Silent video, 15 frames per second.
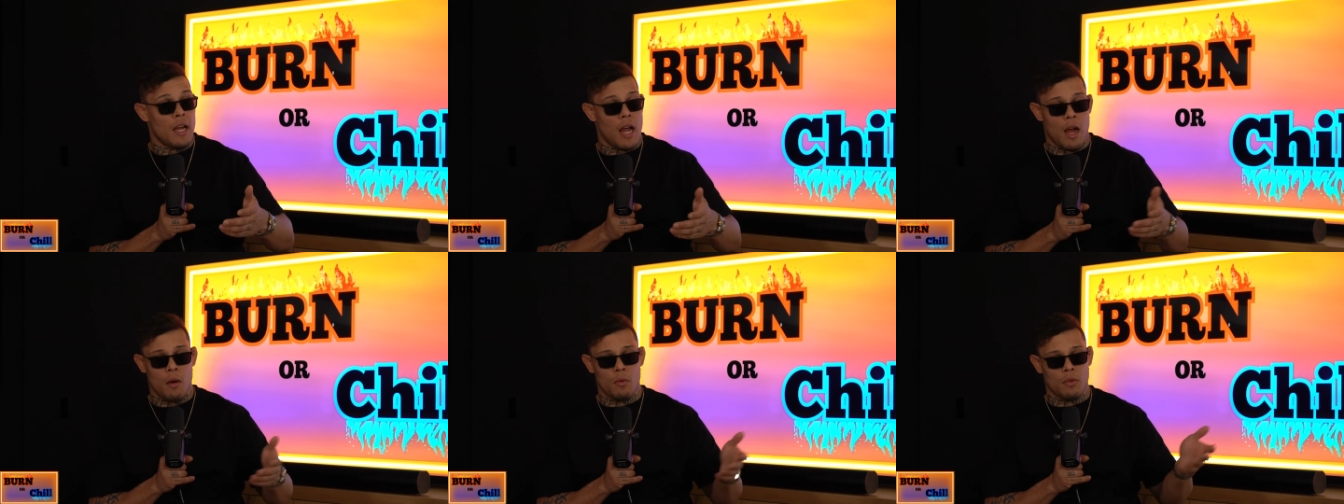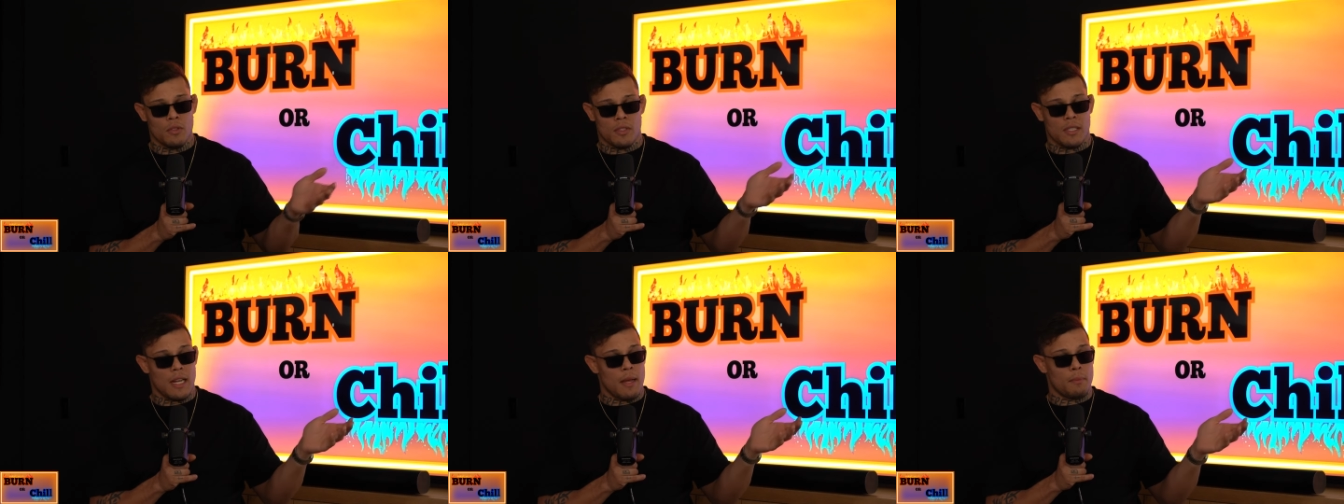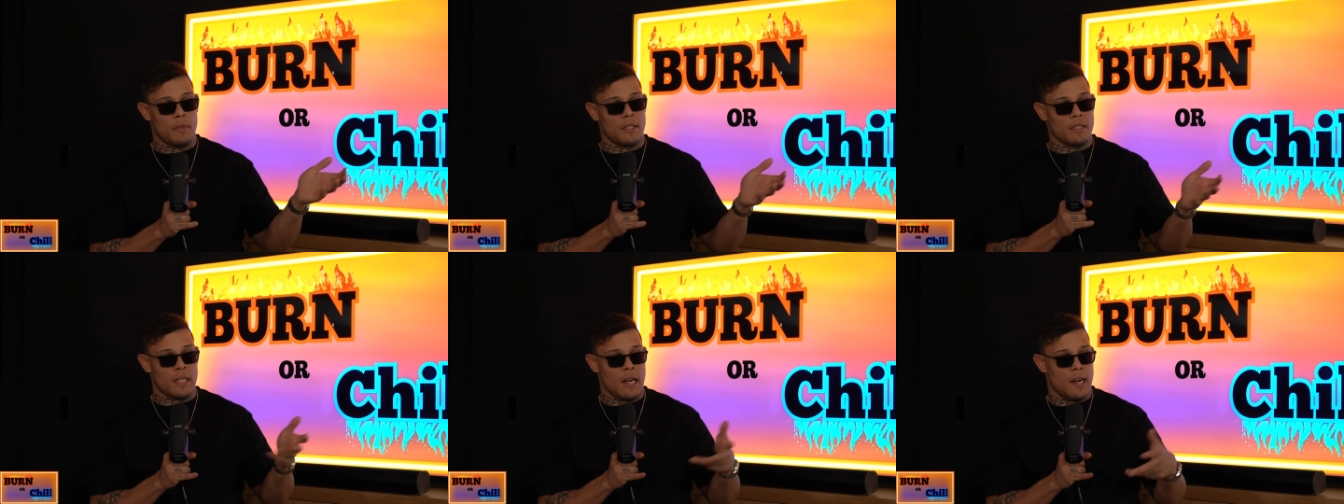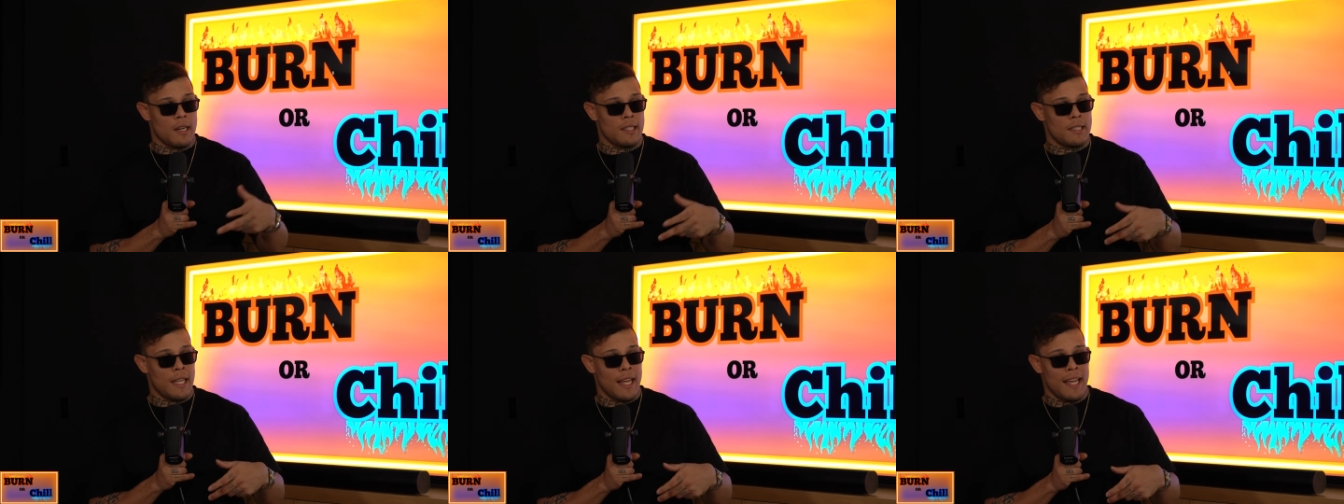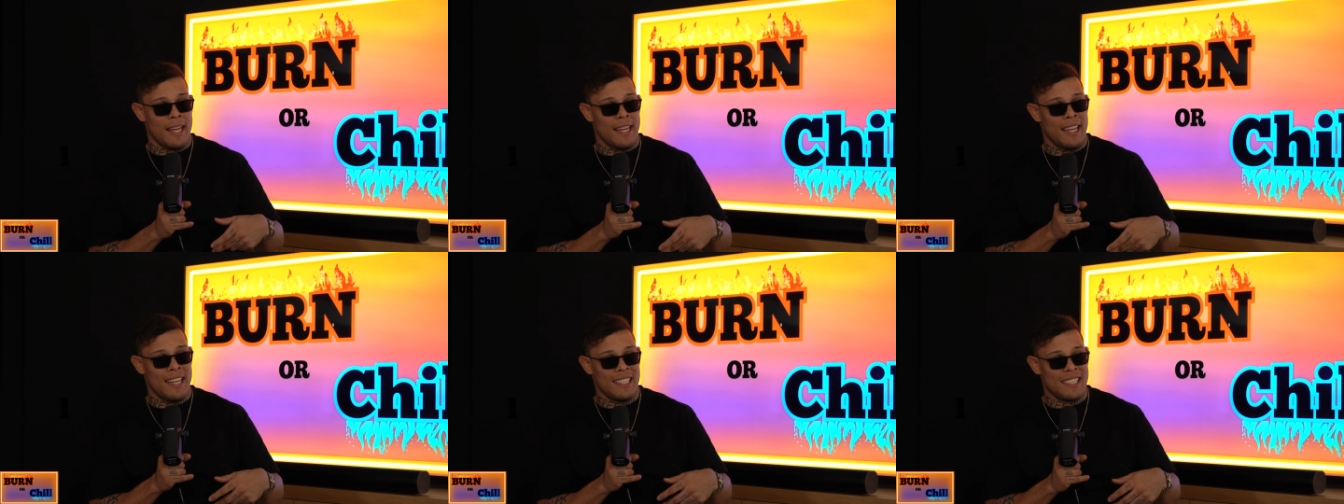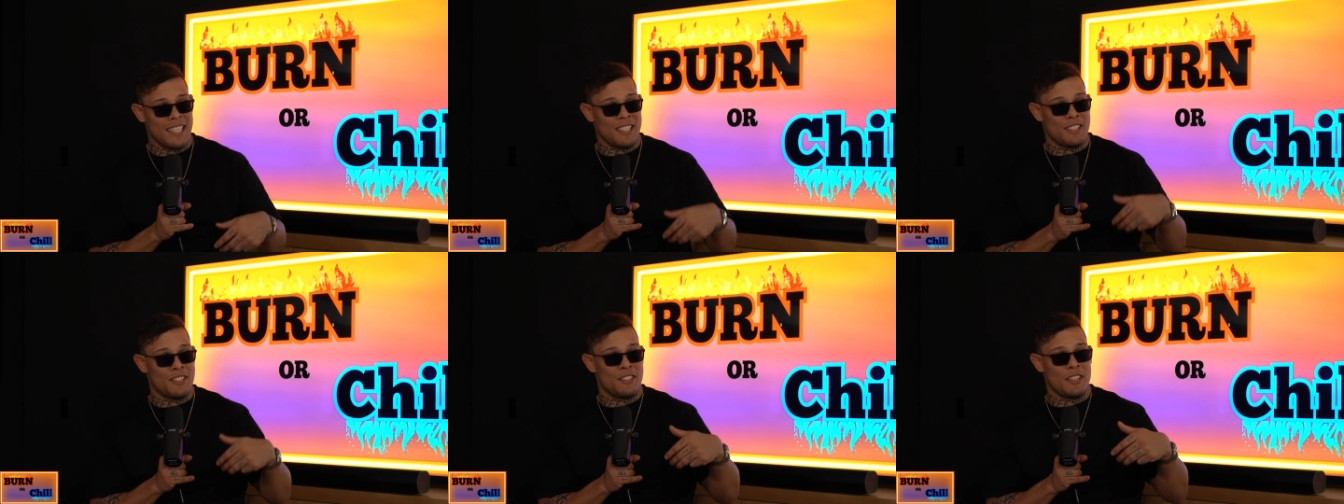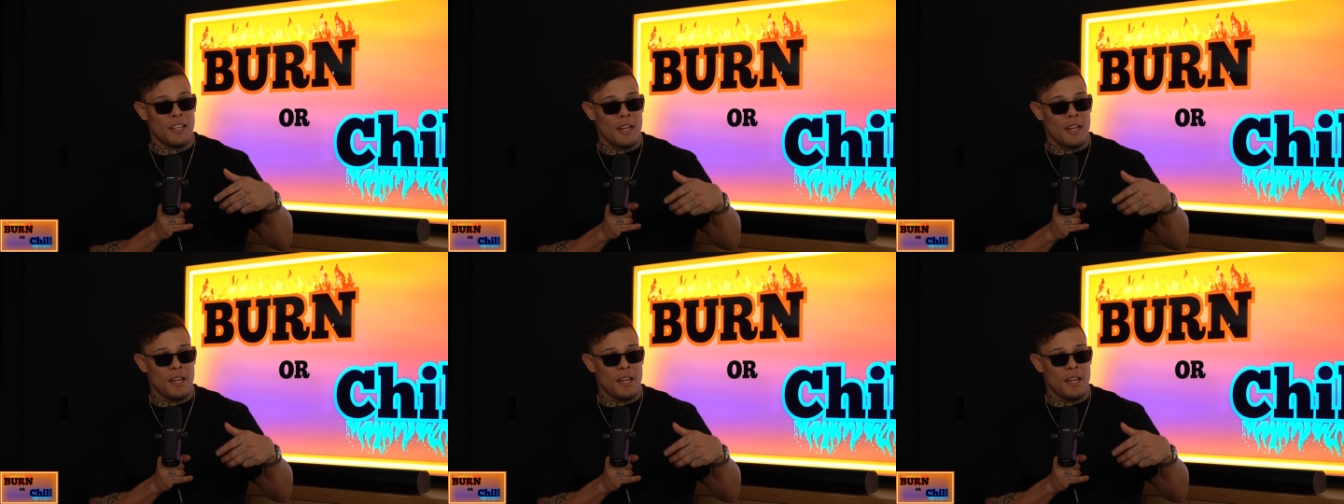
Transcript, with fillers: I would sleep the entire day. Yeah.